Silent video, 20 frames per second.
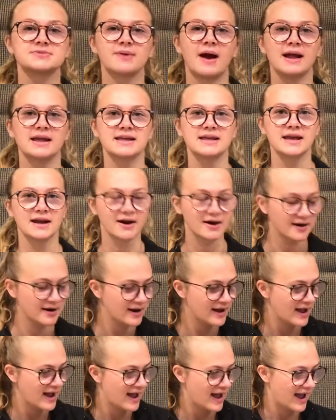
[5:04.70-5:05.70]
right here,
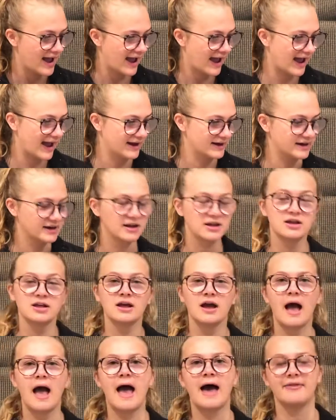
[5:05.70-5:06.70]
and
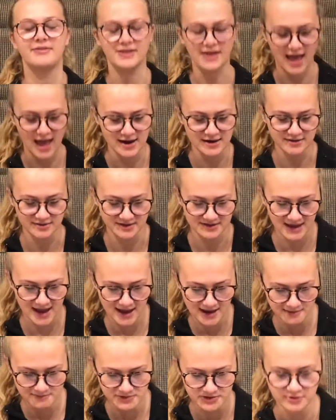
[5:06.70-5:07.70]
at the end of the
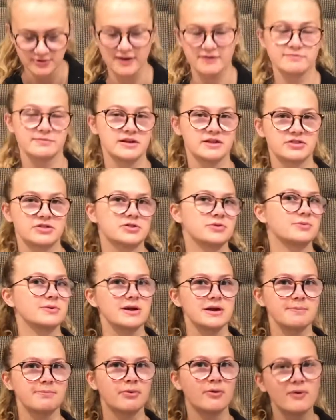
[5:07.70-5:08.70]
game you give me
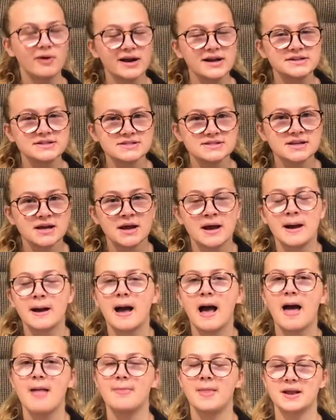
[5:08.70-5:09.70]
3 points,
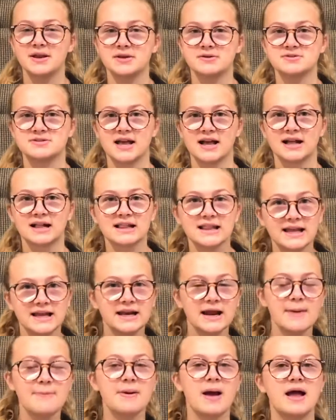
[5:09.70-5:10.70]
and then you say clean
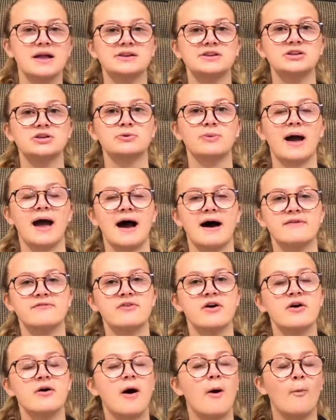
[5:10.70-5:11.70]
up, and you have
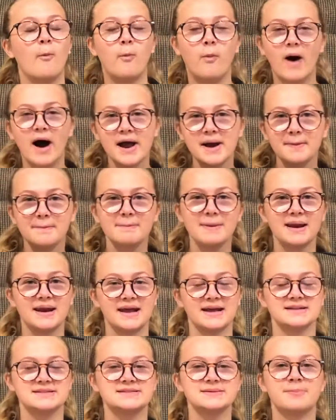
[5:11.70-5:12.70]
1
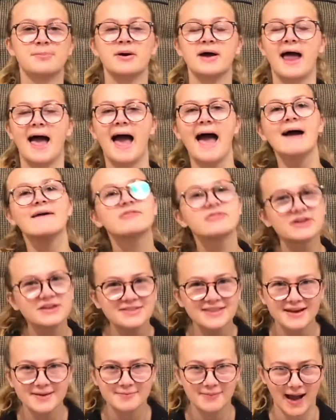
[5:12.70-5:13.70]
minute to put
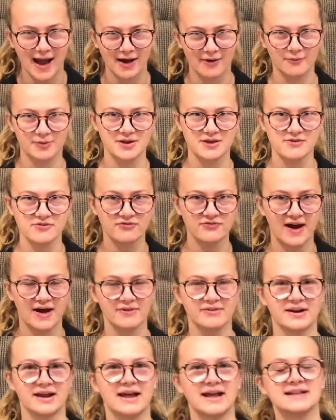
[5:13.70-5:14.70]
everything back where you
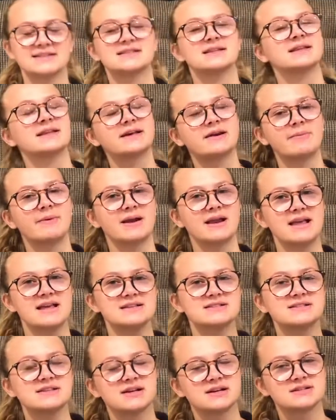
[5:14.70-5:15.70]
found it. It's a little bit
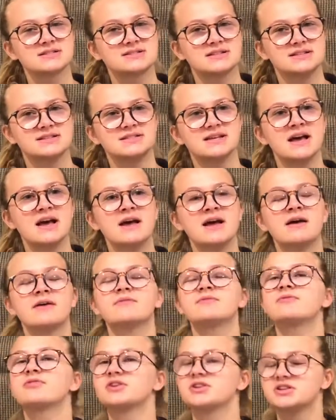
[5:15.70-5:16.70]
easier since
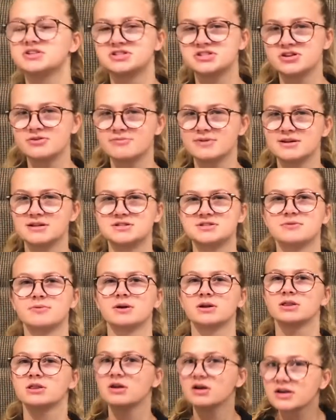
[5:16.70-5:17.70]
for the 2 minutes you
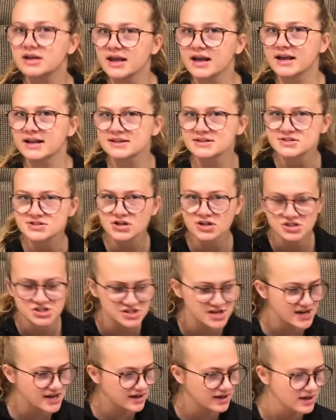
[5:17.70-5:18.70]
were looking and
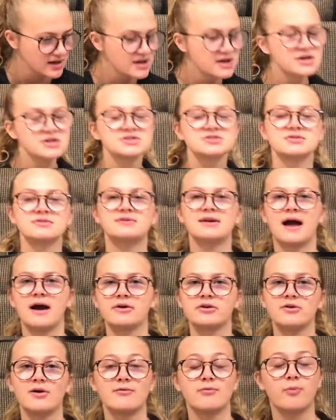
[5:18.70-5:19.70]
searching, so now
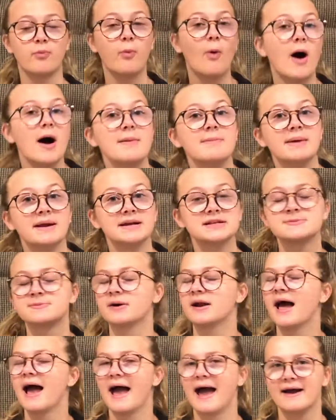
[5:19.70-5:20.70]
you have 1 minute to
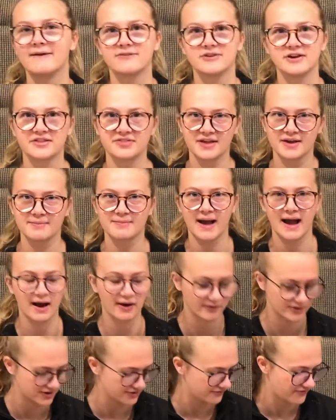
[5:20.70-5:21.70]
put everything back
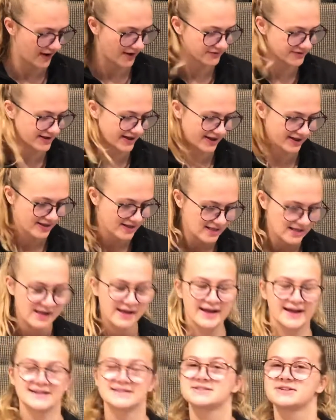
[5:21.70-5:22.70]
where you found it.
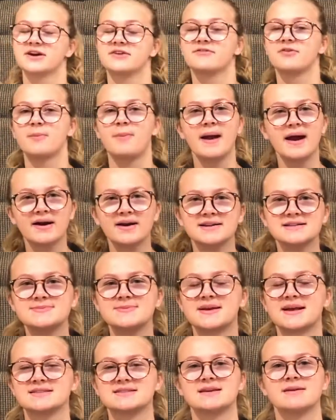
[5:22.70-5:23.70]
It's good for parents
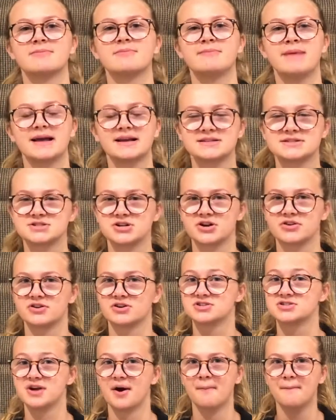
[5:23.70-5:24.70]
because it makes sure
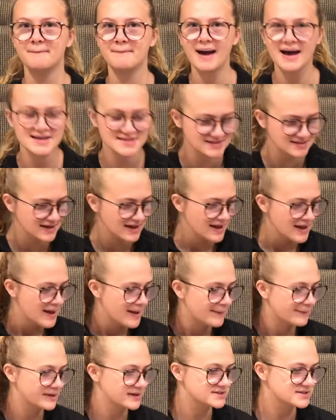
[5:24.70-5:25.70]
there's no mess,
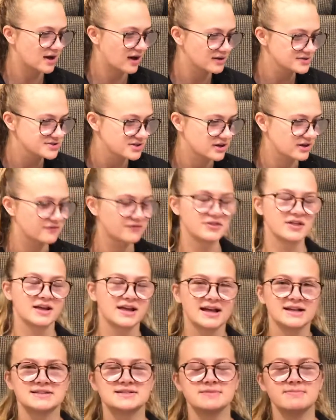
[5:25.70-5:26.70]
but it's also good for the
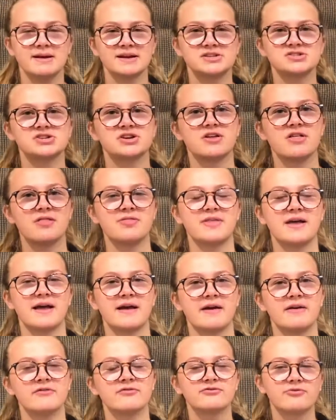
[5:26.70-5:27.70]
kids to make sure that
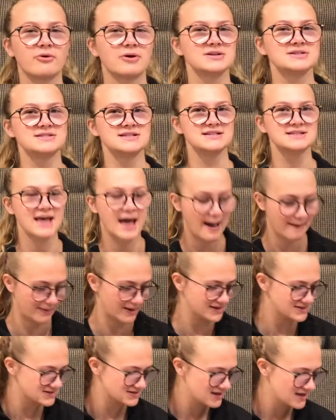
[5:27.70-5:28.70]
they enforce these
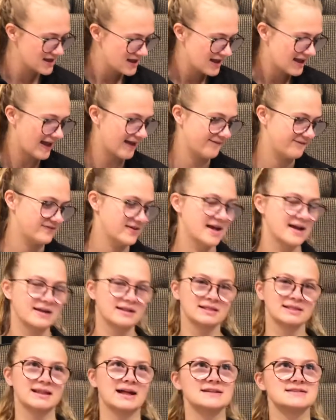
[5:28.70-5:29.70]
habits. If they,
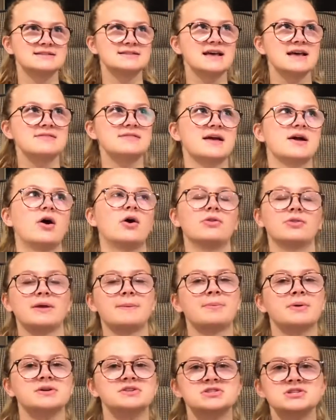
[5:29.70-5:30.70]
let's say they only
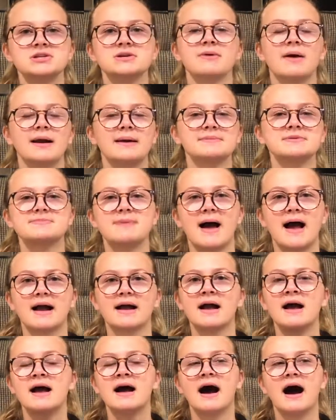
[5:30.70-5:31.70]
put 2 items back
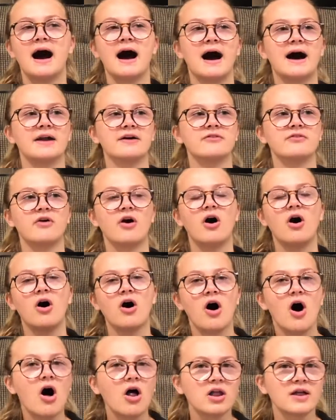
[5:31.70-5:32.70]
out of
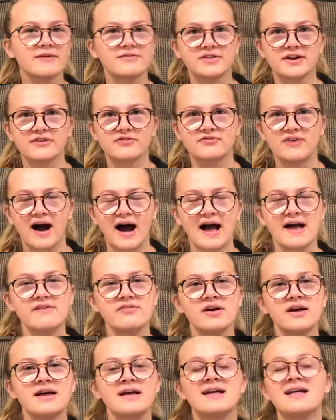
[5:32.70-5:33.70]
all of their 5,
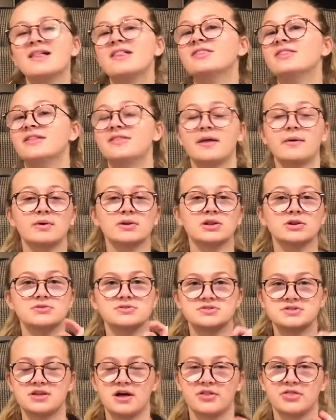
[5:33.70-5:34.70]
then they would
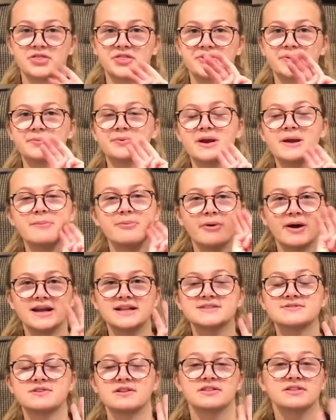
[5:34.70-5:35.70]
lose the 3
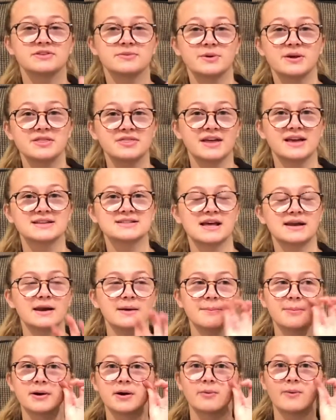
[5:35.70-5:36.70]
points for the 3 things I
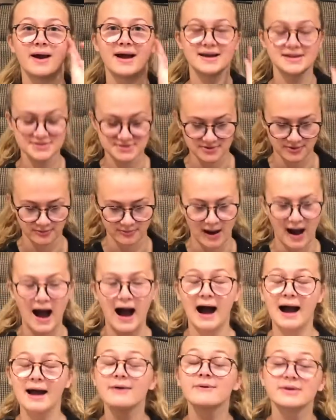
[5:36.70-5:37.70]
didn't put away. So
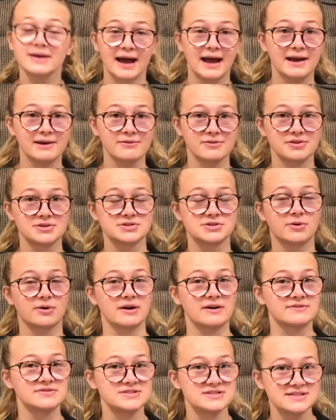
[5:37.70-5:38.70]
I would end with a score
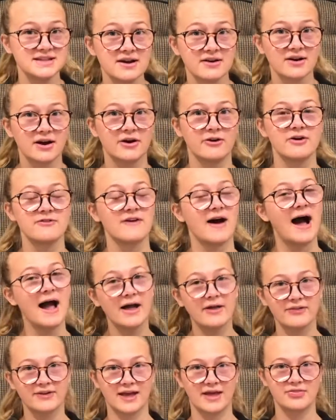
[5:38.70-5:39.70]
of 0 if I
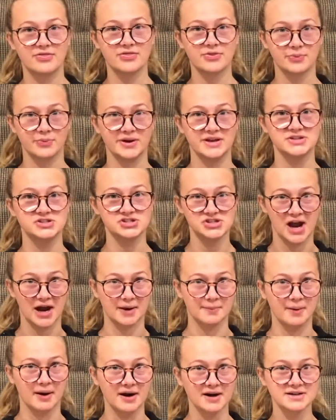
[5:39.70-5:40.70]
only had 3 check
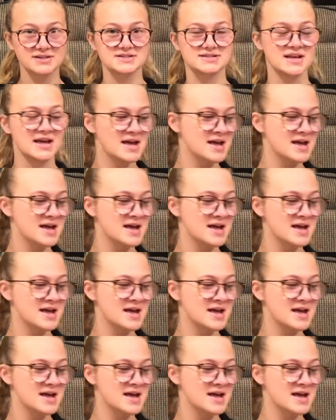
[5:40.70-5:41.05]
marks.